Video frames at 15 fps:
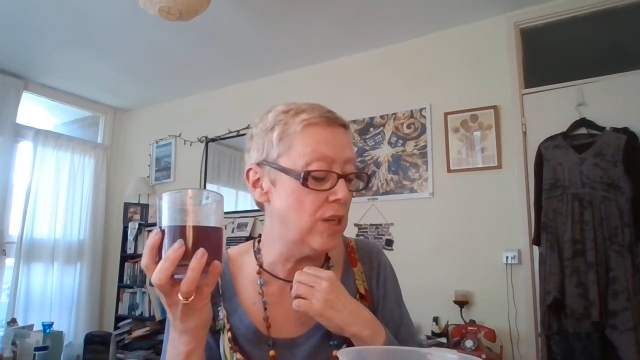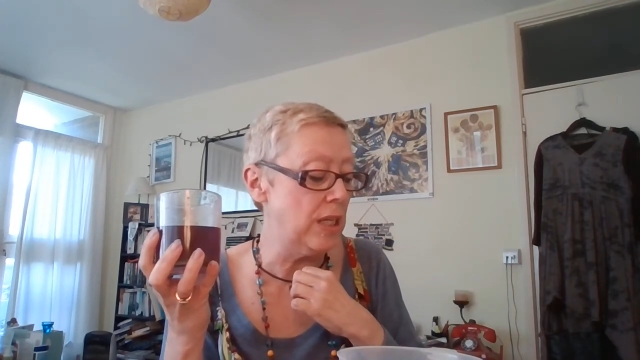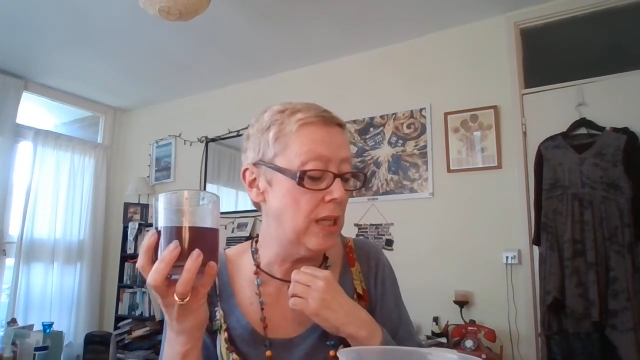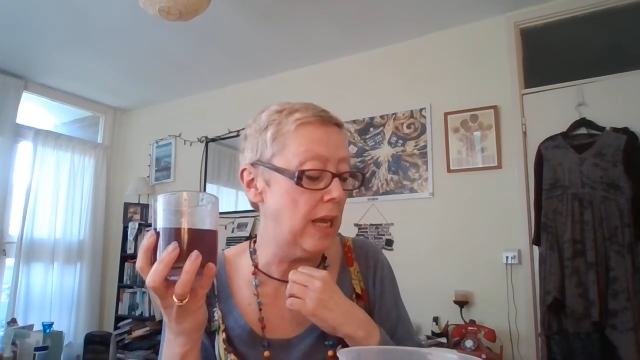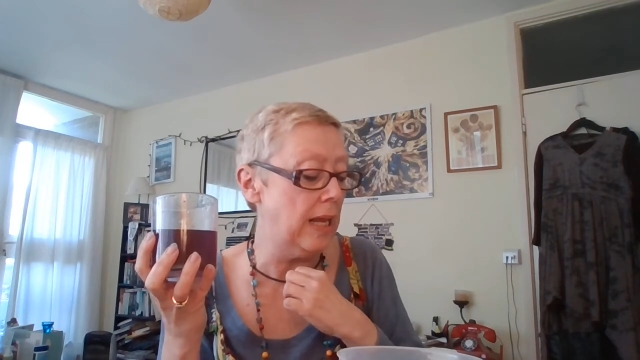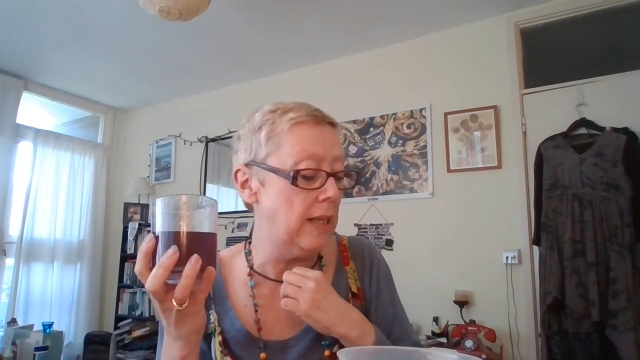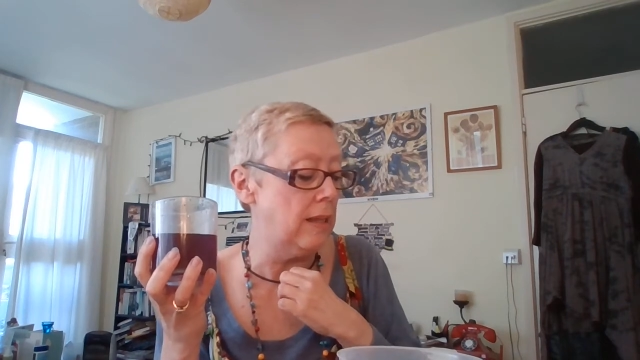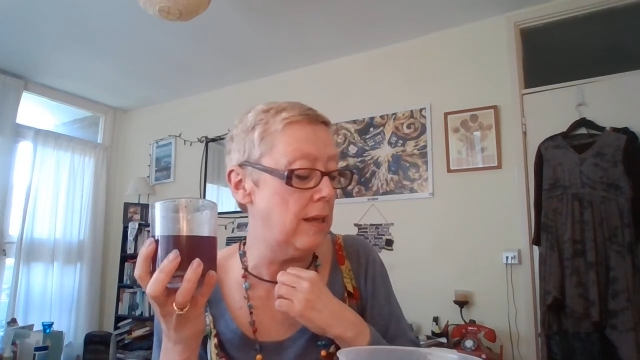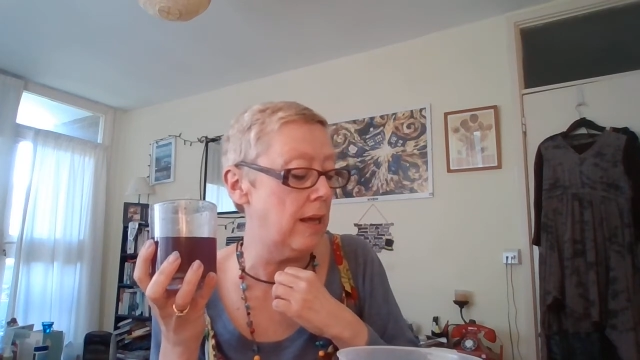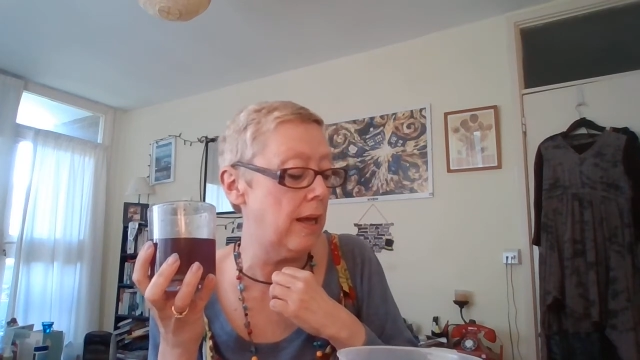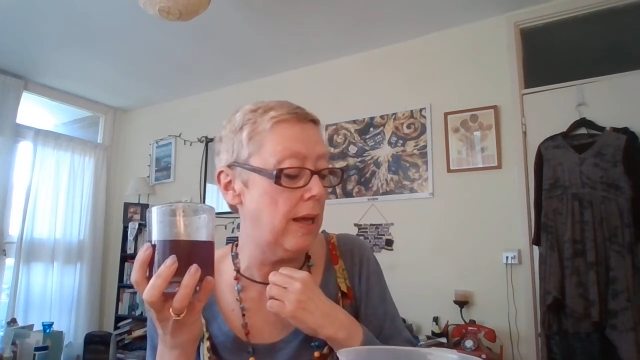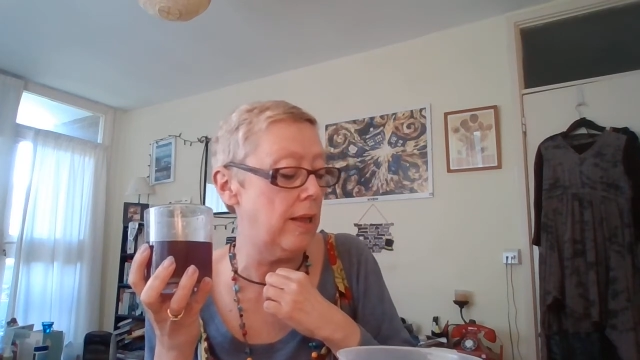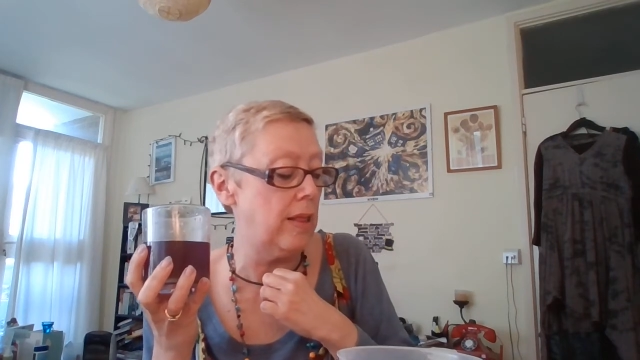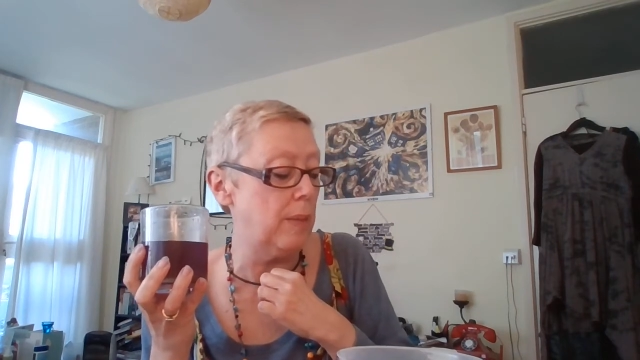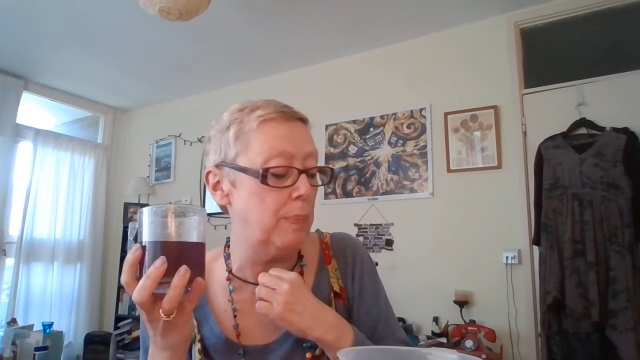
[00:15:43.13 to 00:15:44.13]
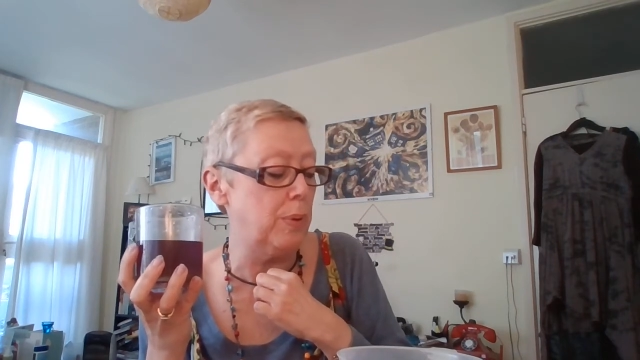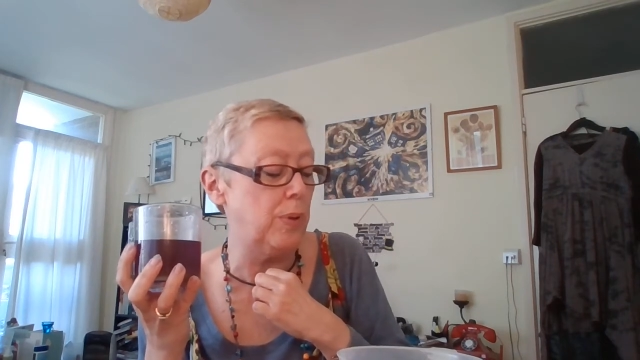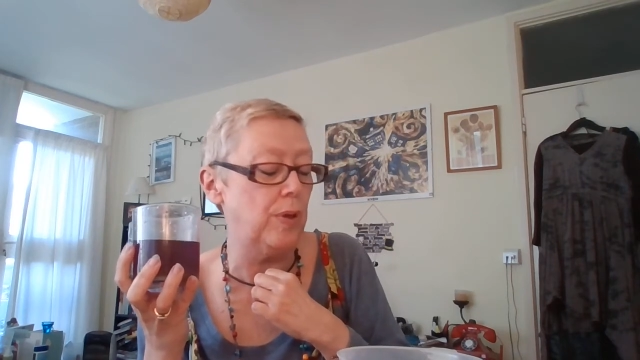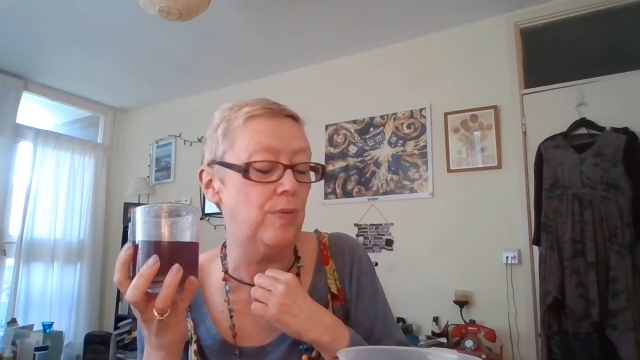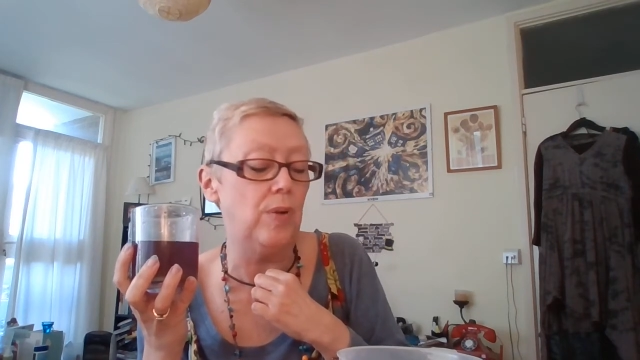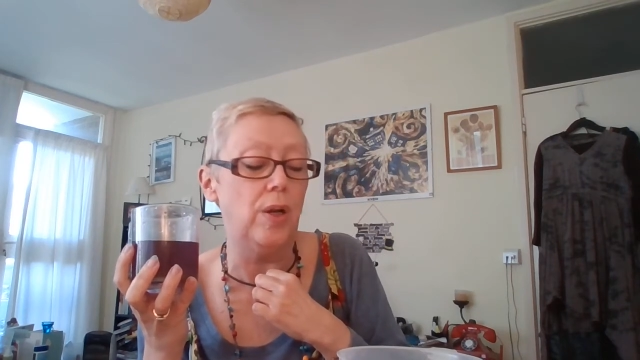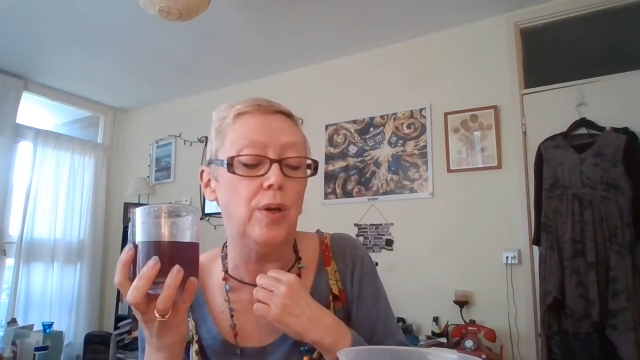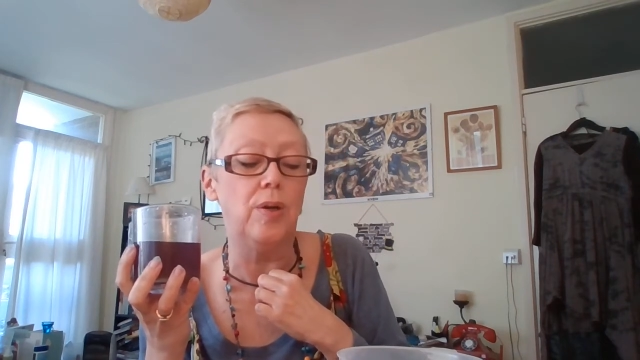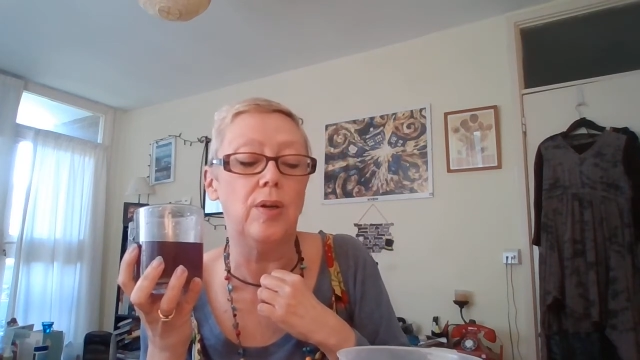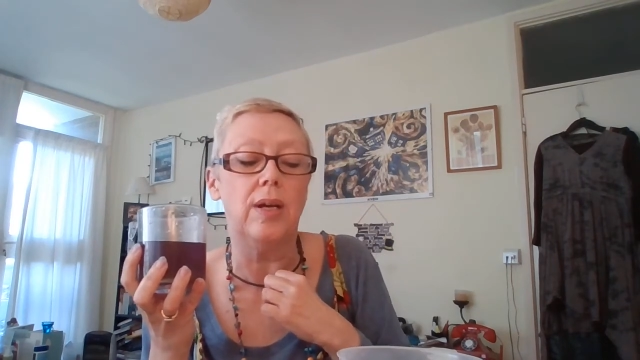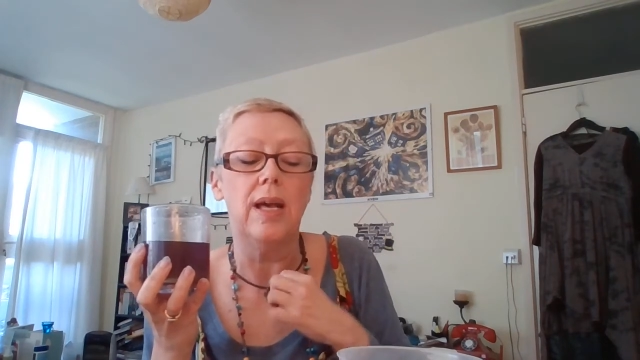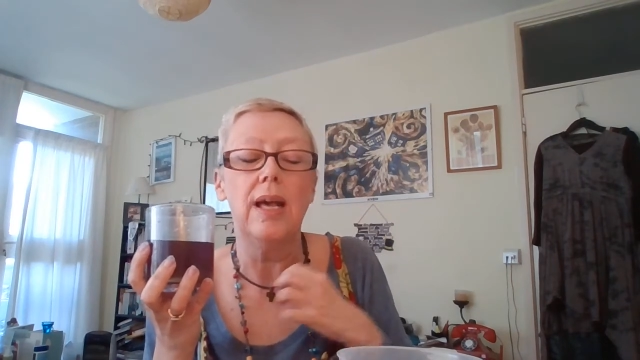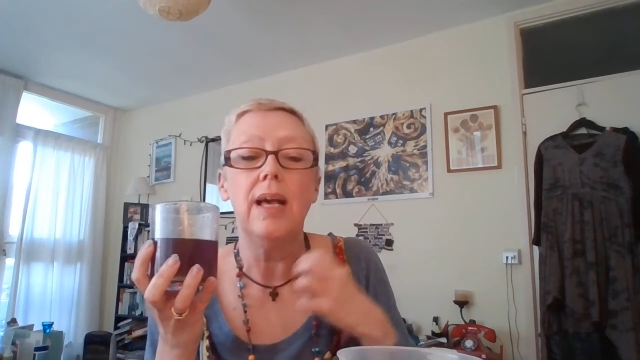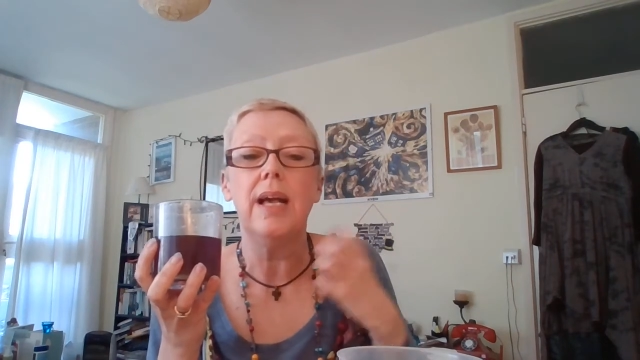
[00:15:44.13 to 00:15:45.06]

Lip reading: in the book of Luke,